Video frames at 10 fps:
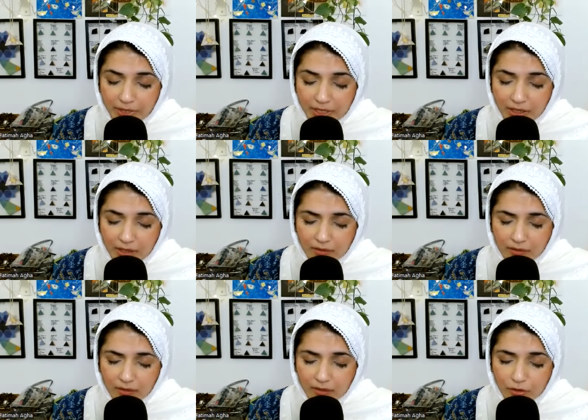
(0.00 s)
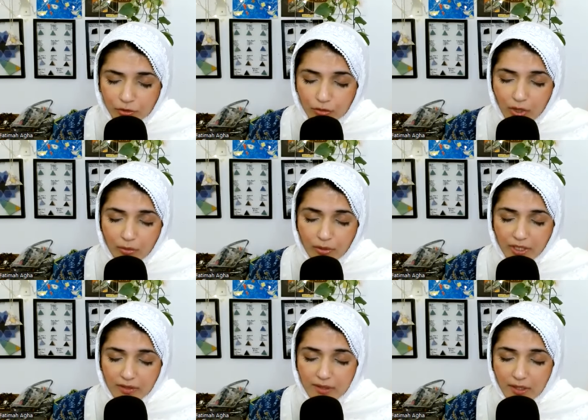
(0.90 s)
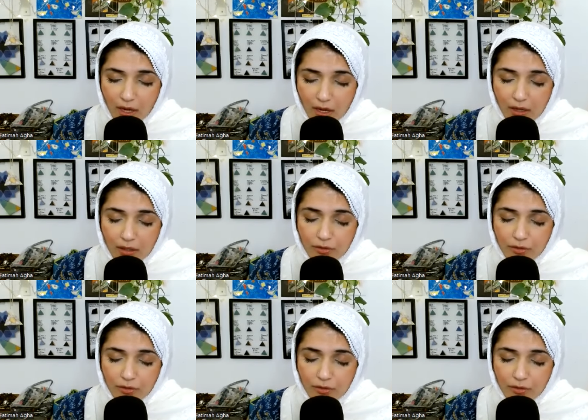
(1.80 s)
Please do our islah,